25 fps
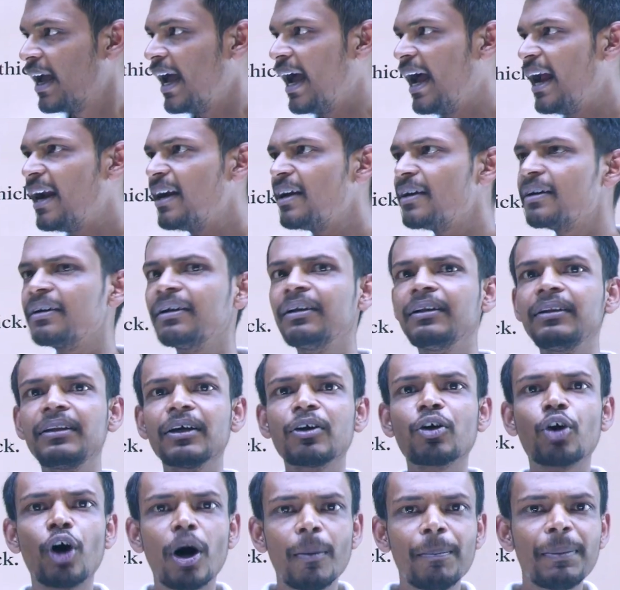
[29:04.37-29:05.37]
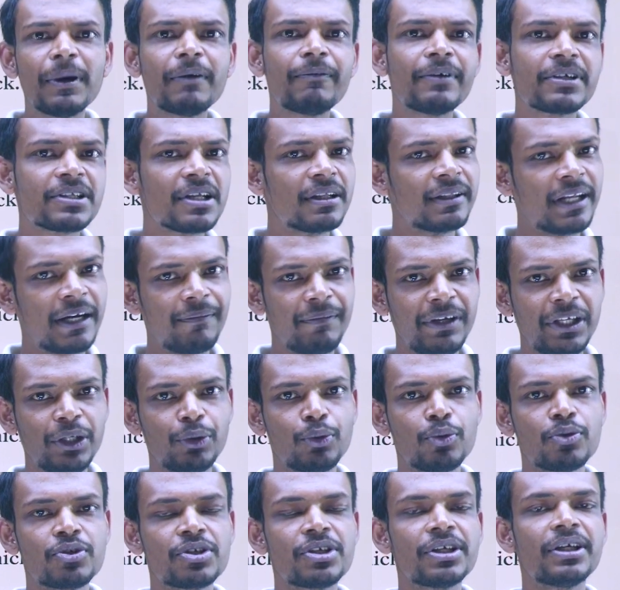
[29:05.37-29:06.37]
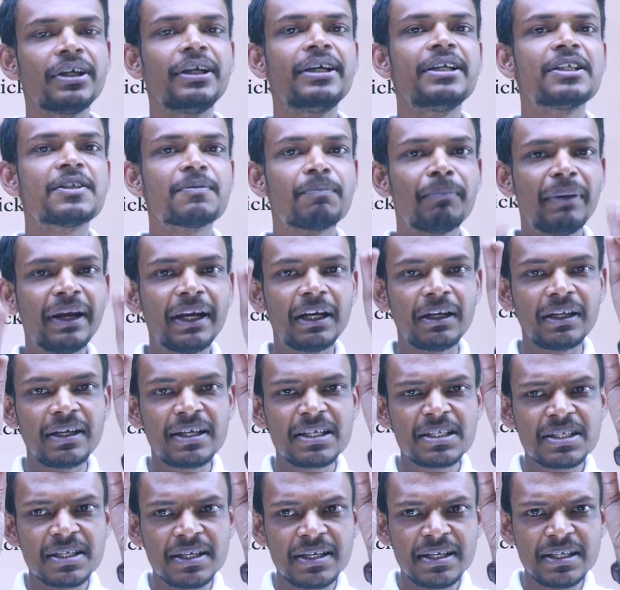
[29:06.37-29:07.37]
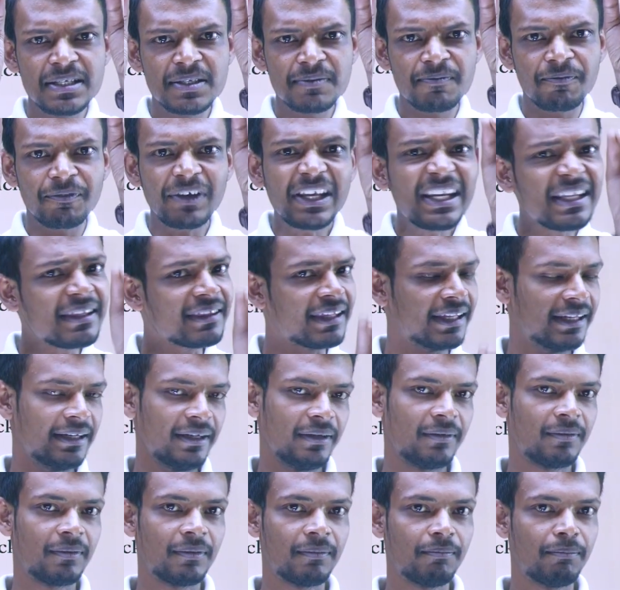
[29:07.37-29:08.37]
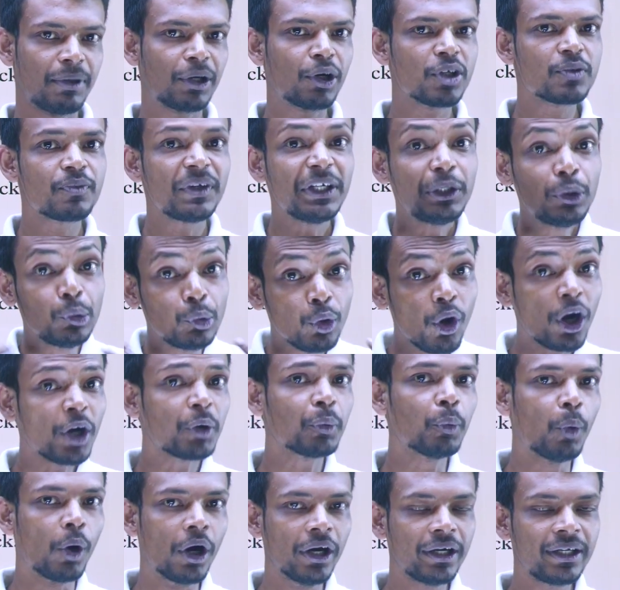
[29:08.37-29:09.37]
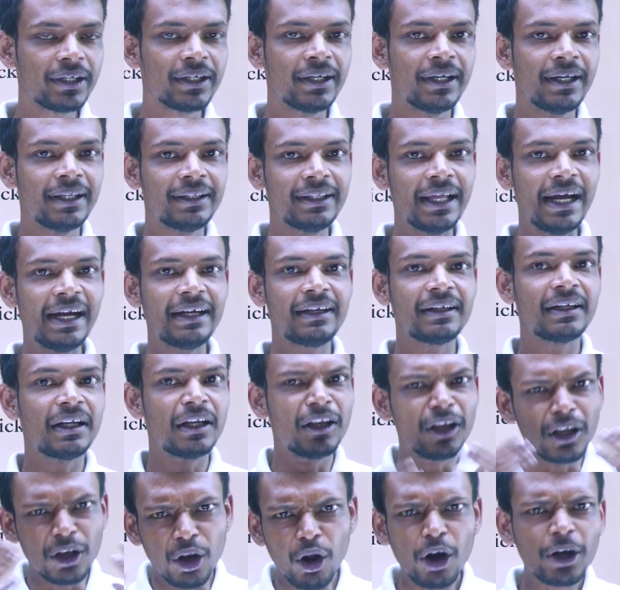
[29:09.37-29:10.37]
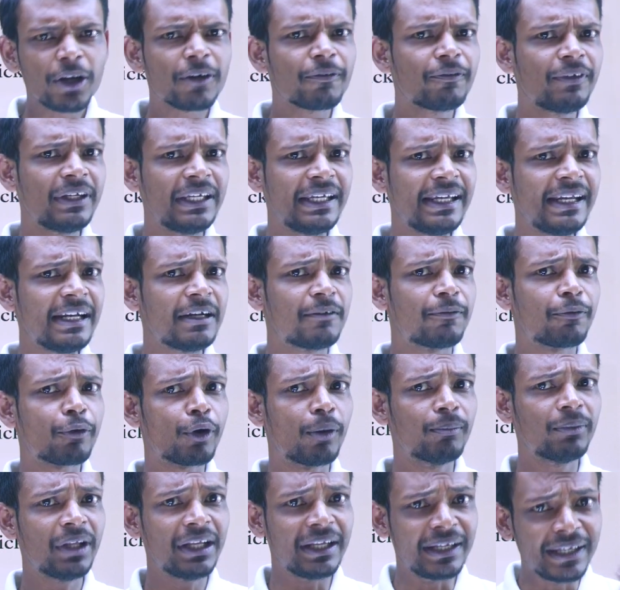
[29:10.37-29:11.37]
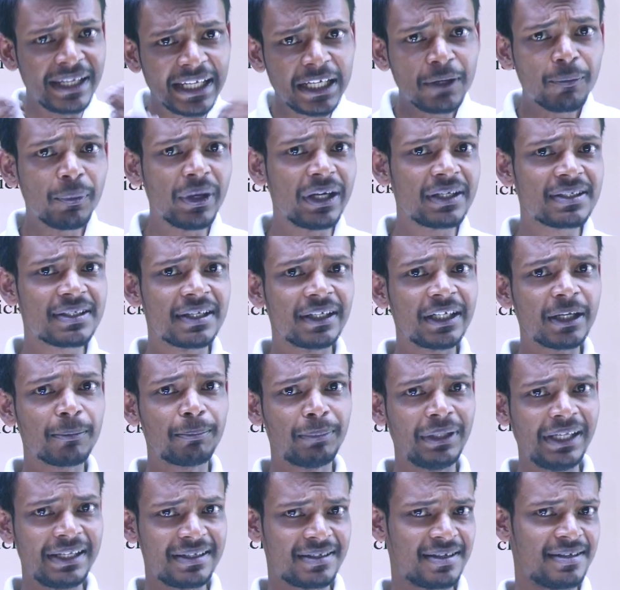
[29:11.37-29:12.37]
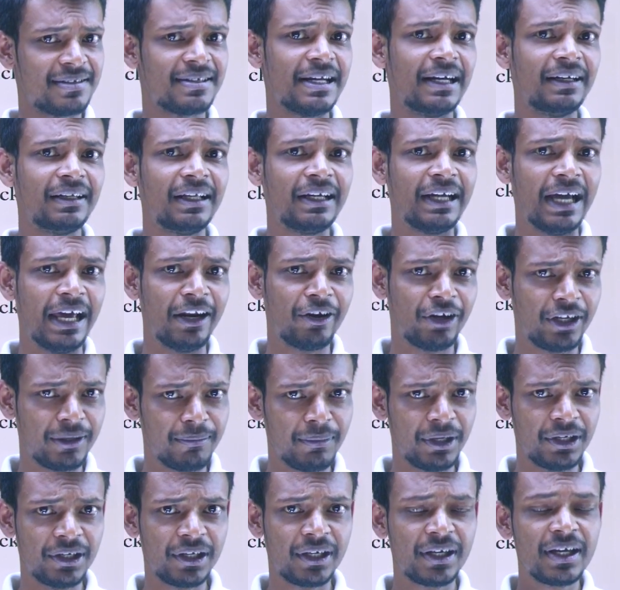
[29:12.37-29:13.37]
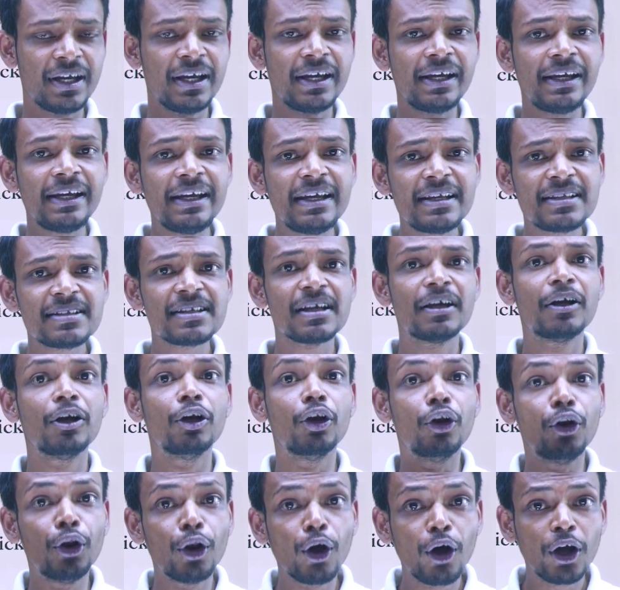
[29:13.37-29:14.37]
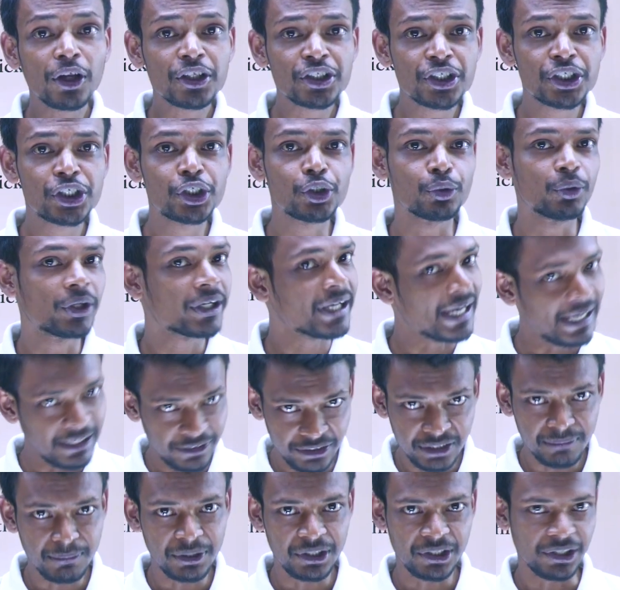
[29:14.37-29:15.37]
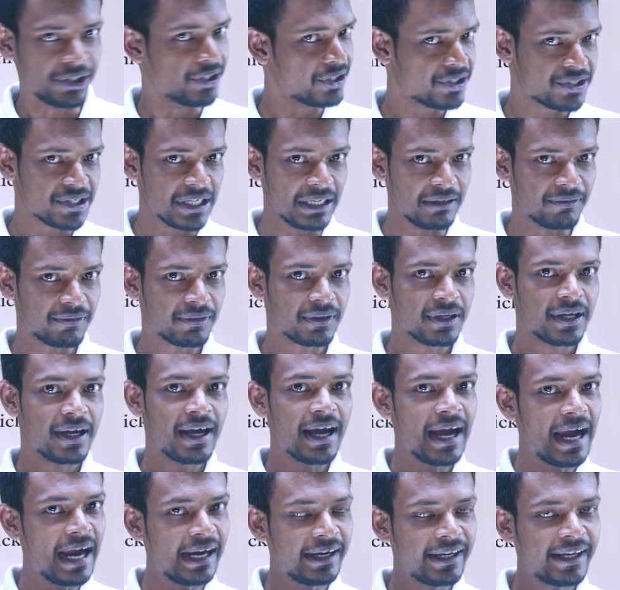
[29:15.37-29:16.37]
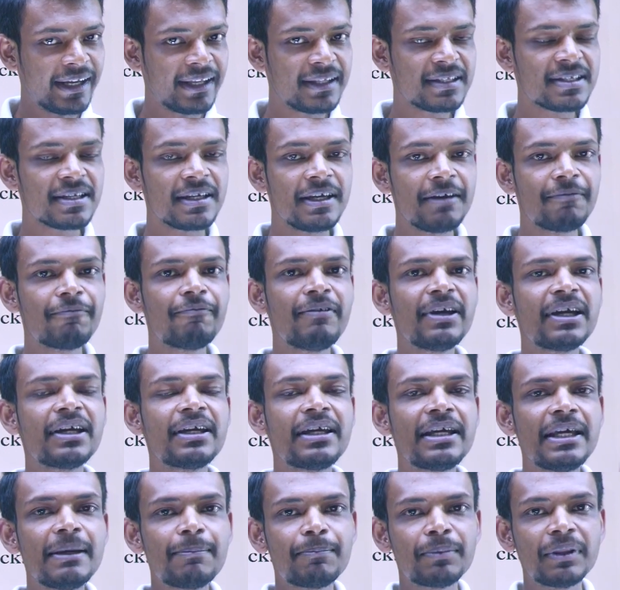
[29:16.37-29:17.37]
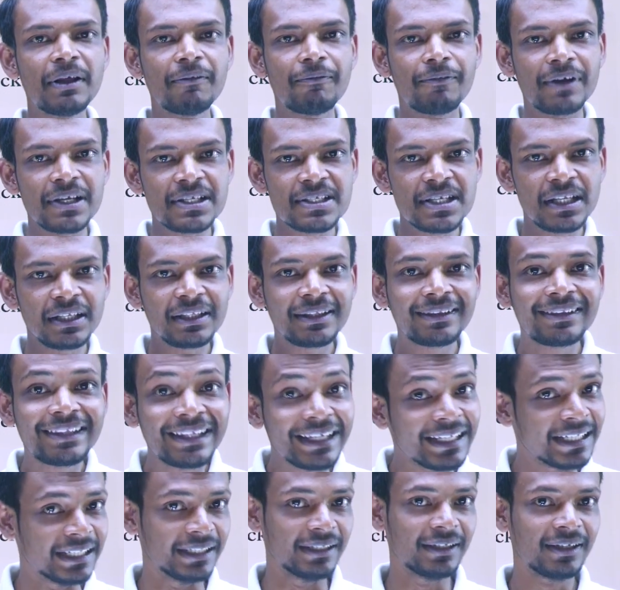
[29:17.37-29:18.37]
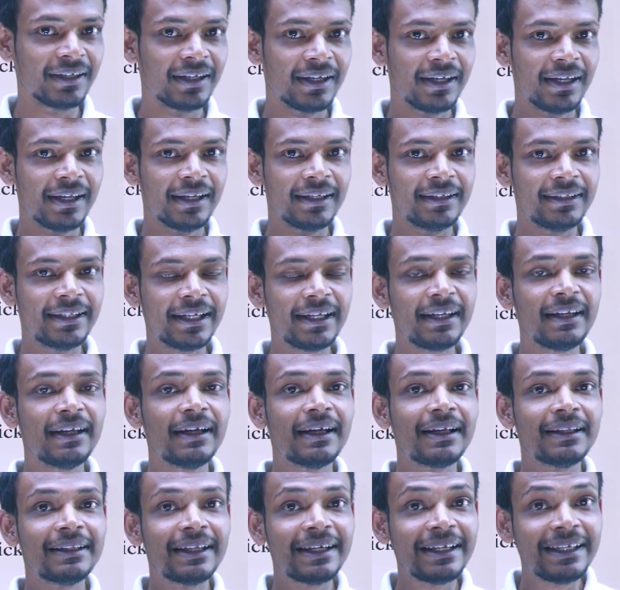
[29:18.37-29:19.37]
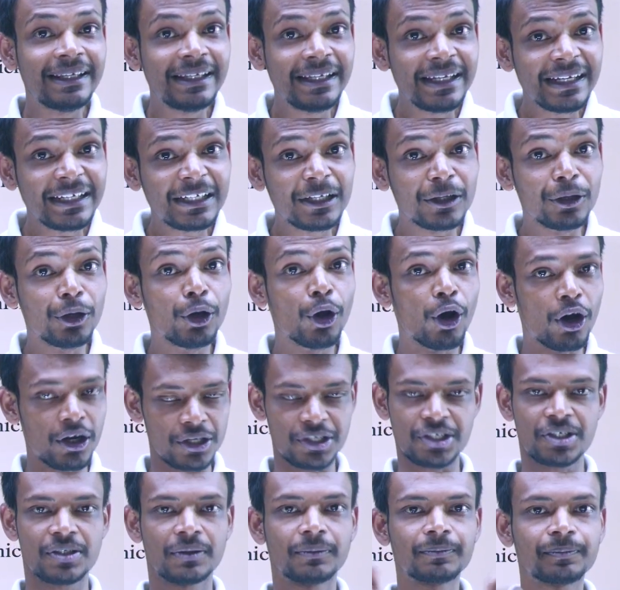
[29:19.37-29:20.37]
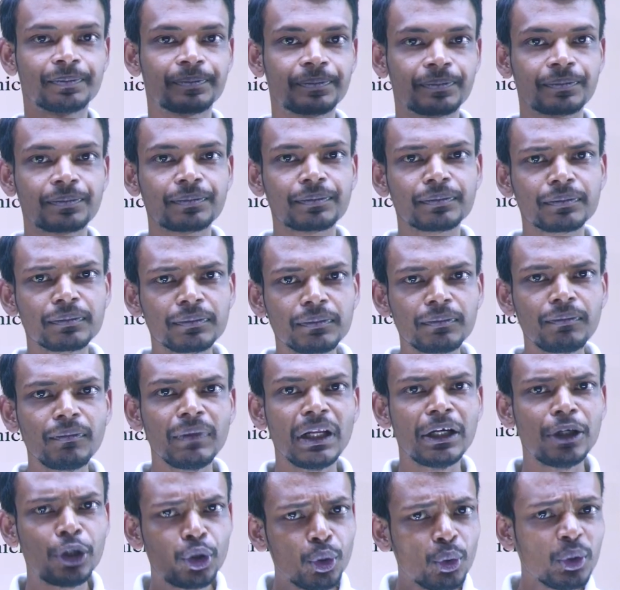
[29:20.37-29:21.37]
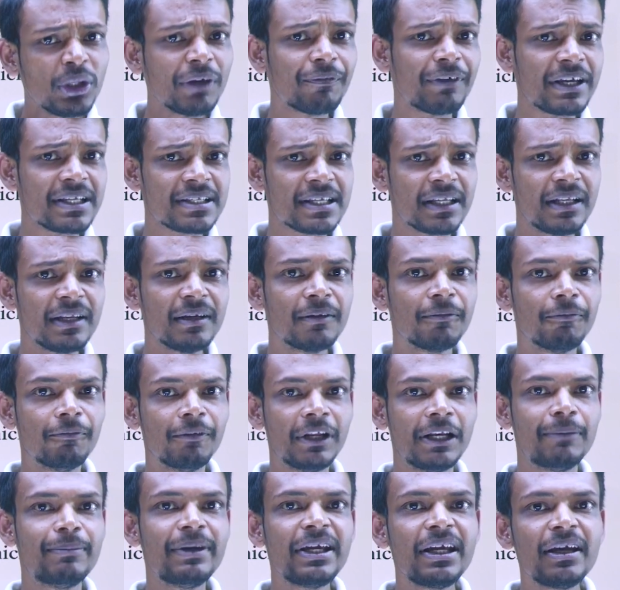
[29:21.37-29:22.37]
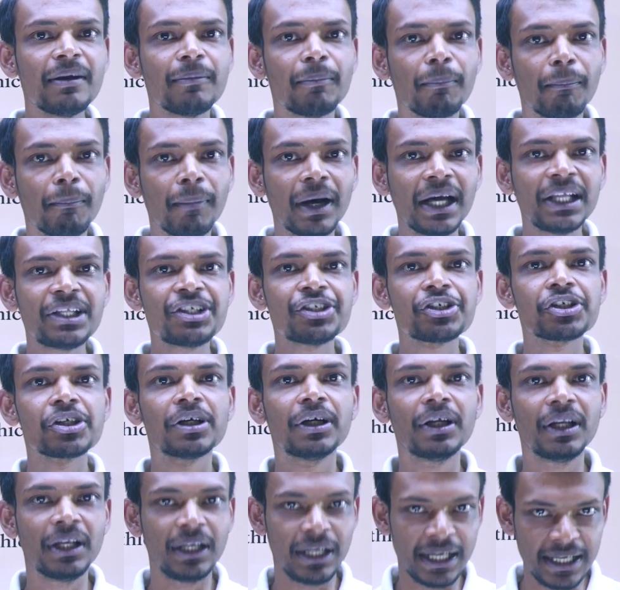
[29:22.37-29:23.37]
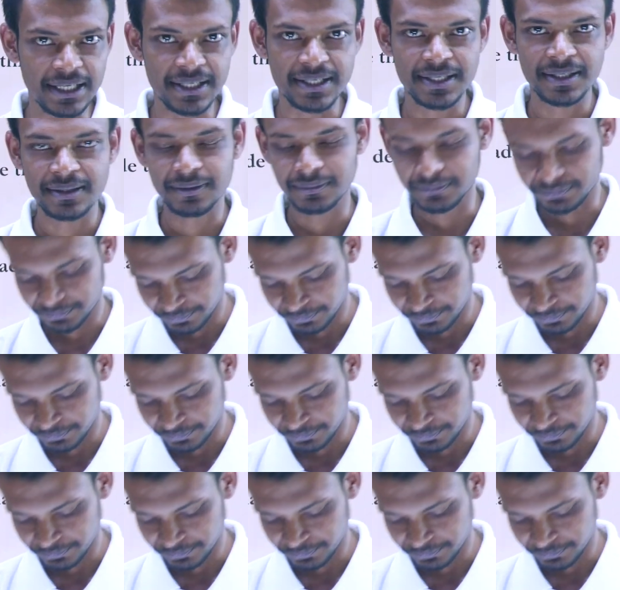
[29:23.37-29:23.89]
And the copper vessel that we used is very thin, because we do not want that lot of heat from the liquids that are placed inside the calorimeter is lost to the calorimeter itself. And hence, if we keep the vessel thin, then the heat lost to the vessel will be much less.